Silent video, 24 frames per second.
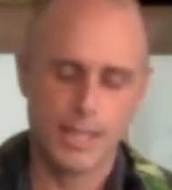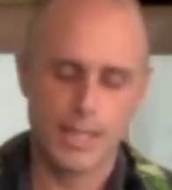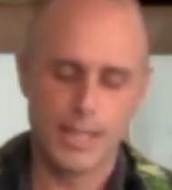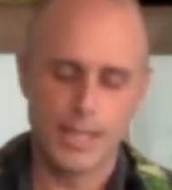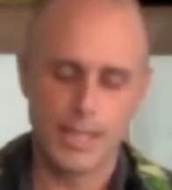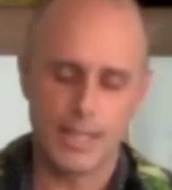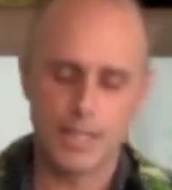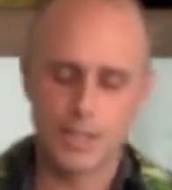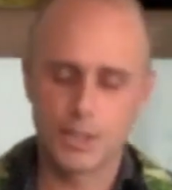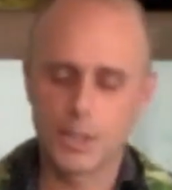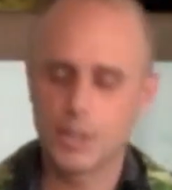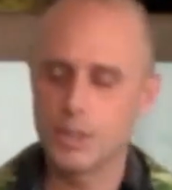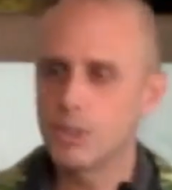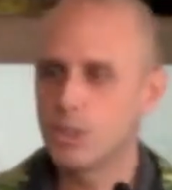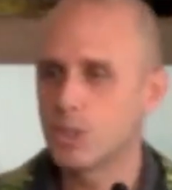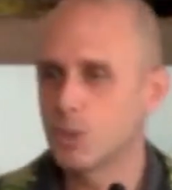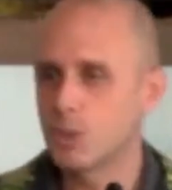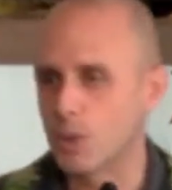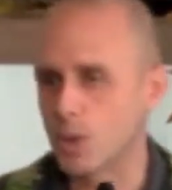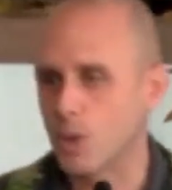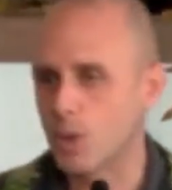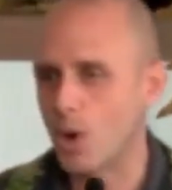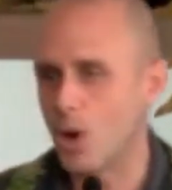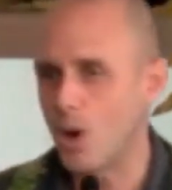it's good to
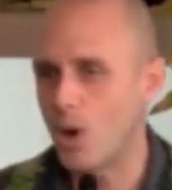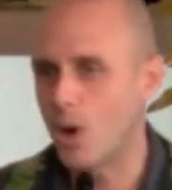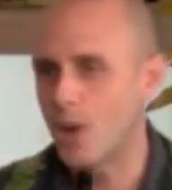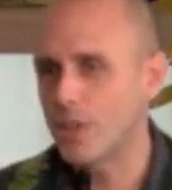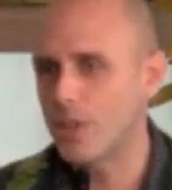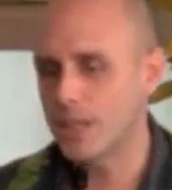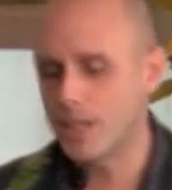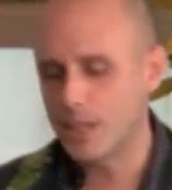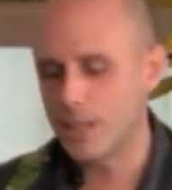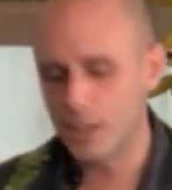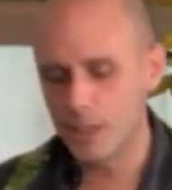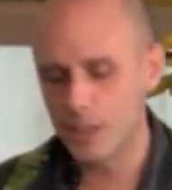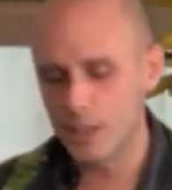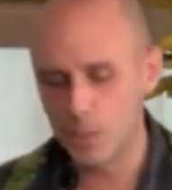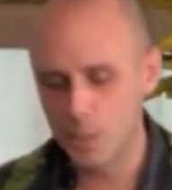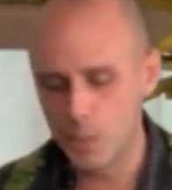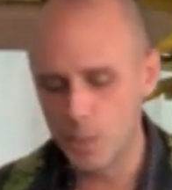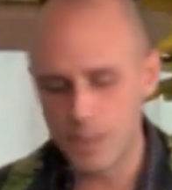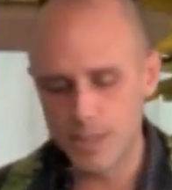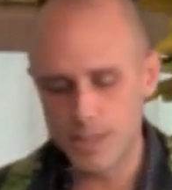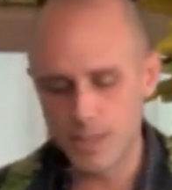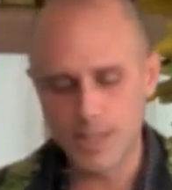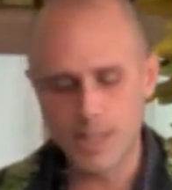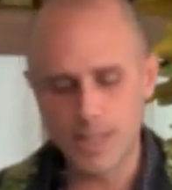recall that in
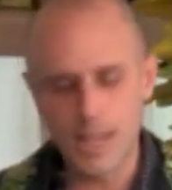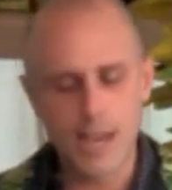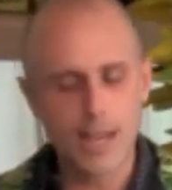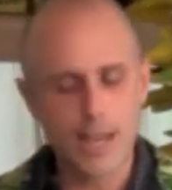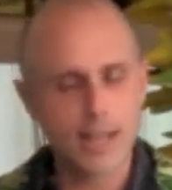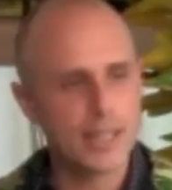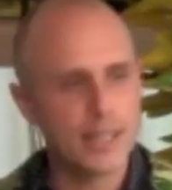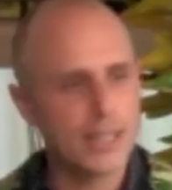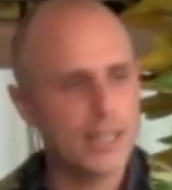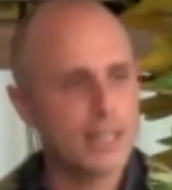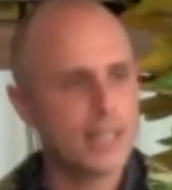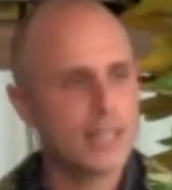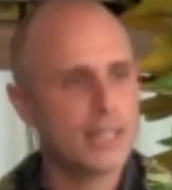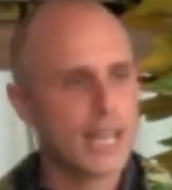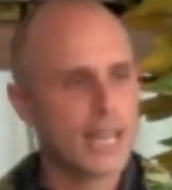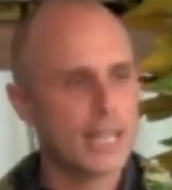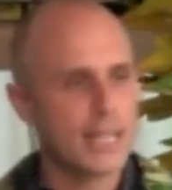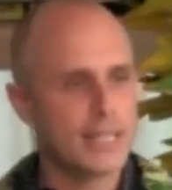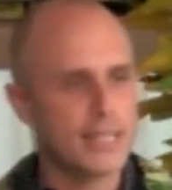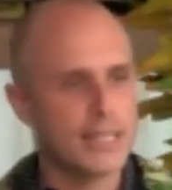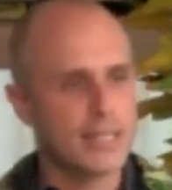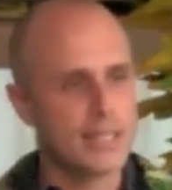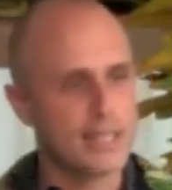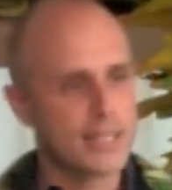Louisiana in
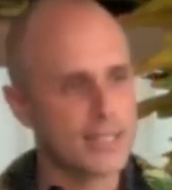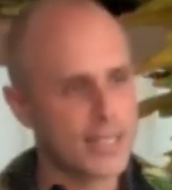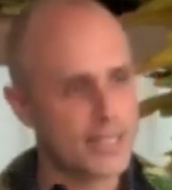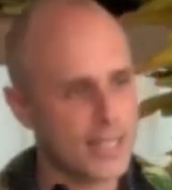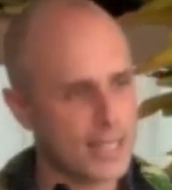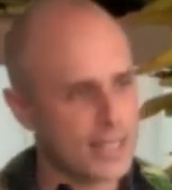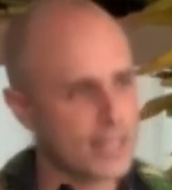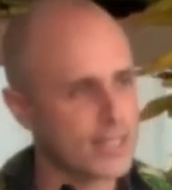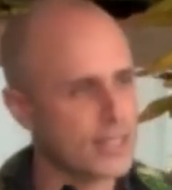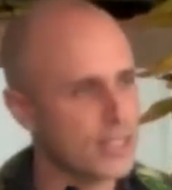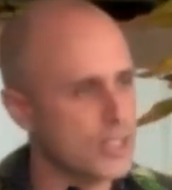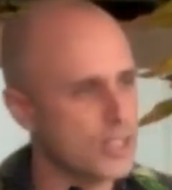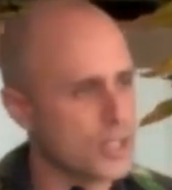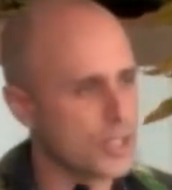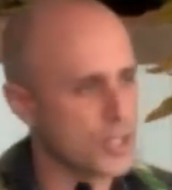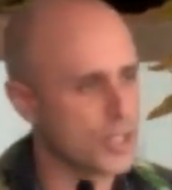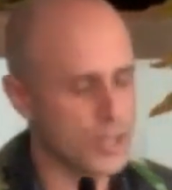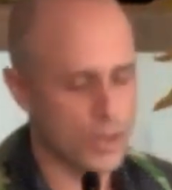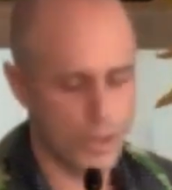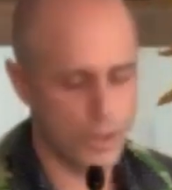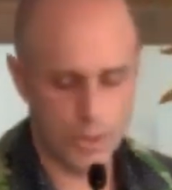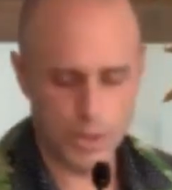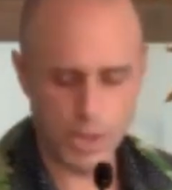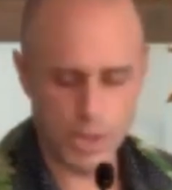1960,
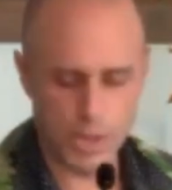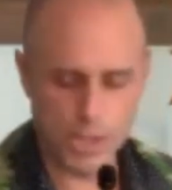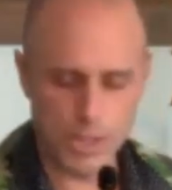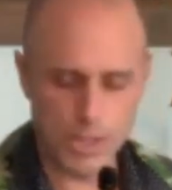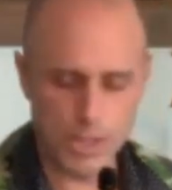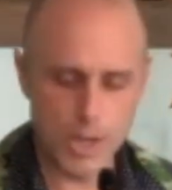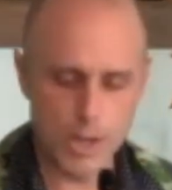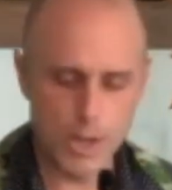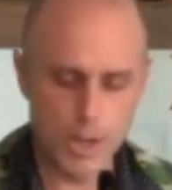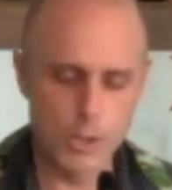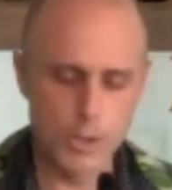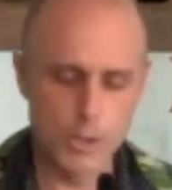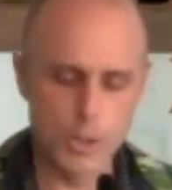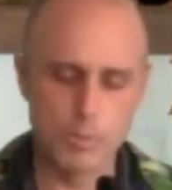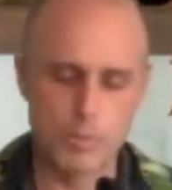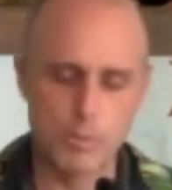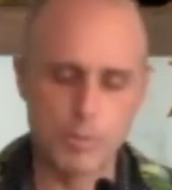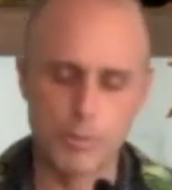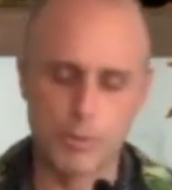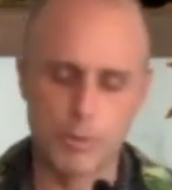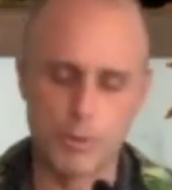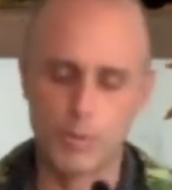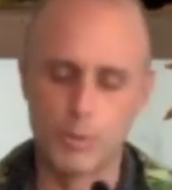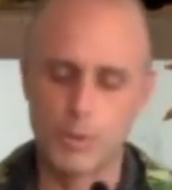just 30 years
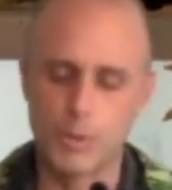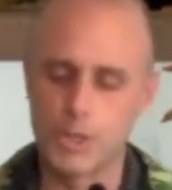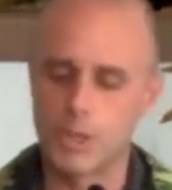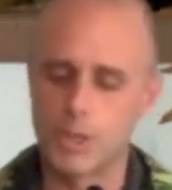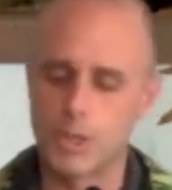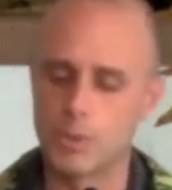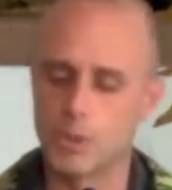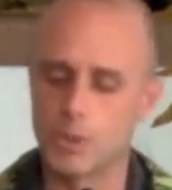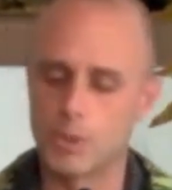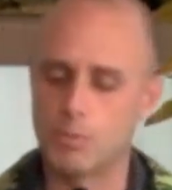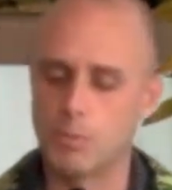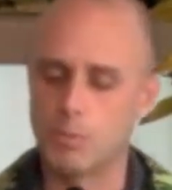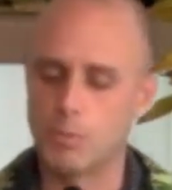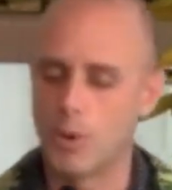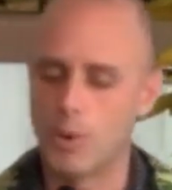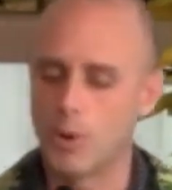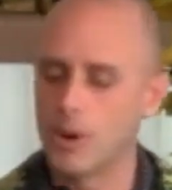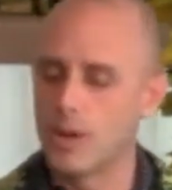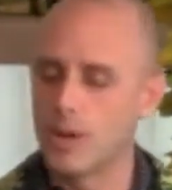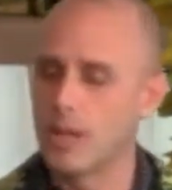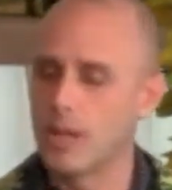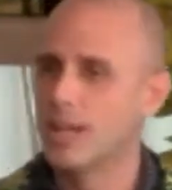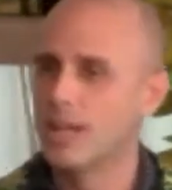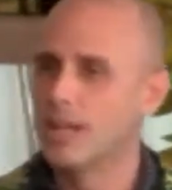before Richard was
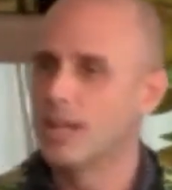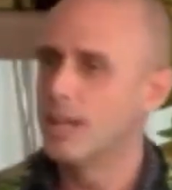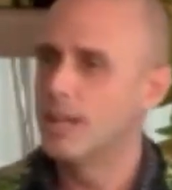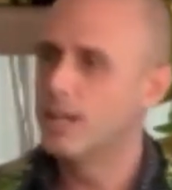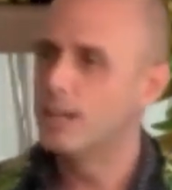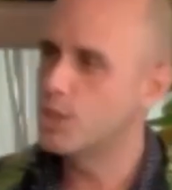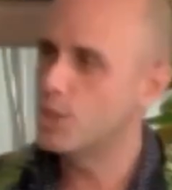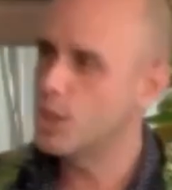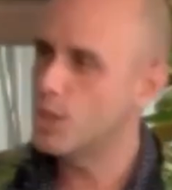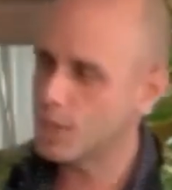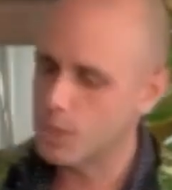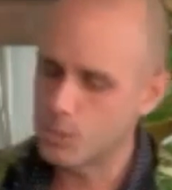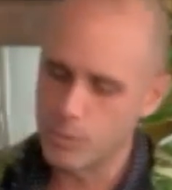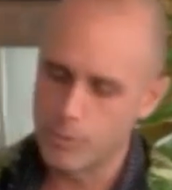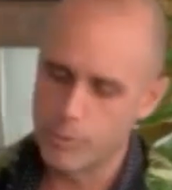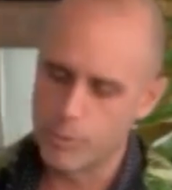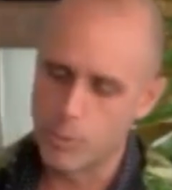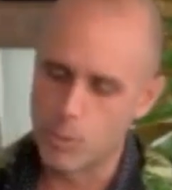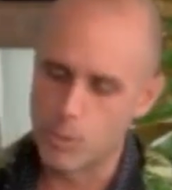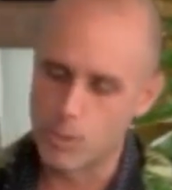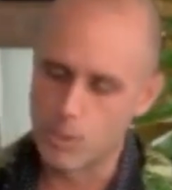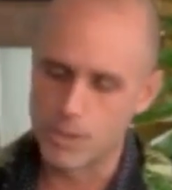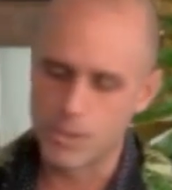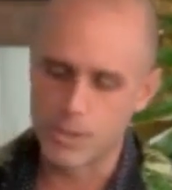born and just
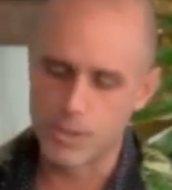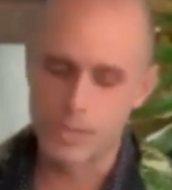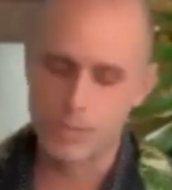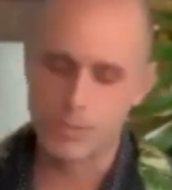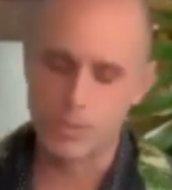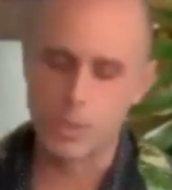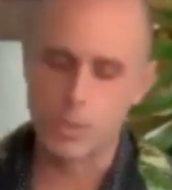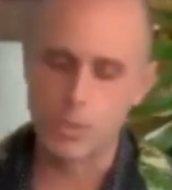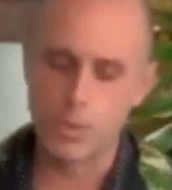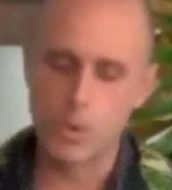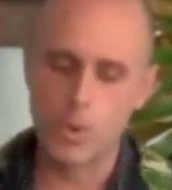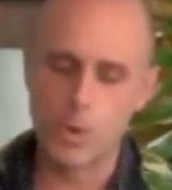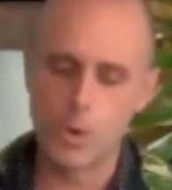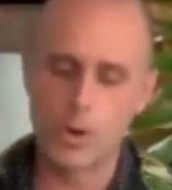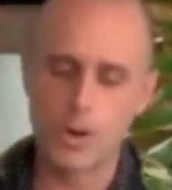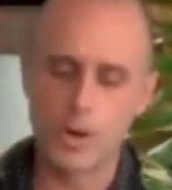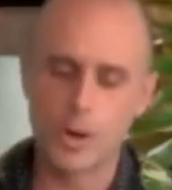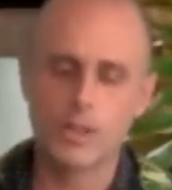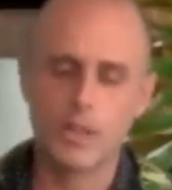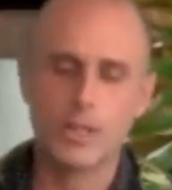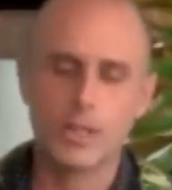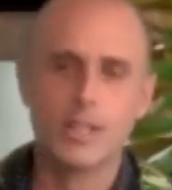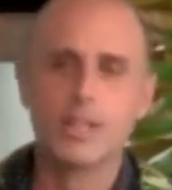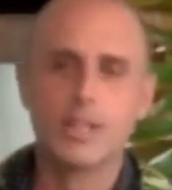before the Civil
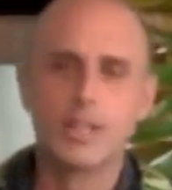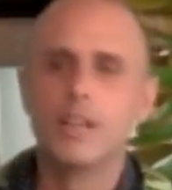War,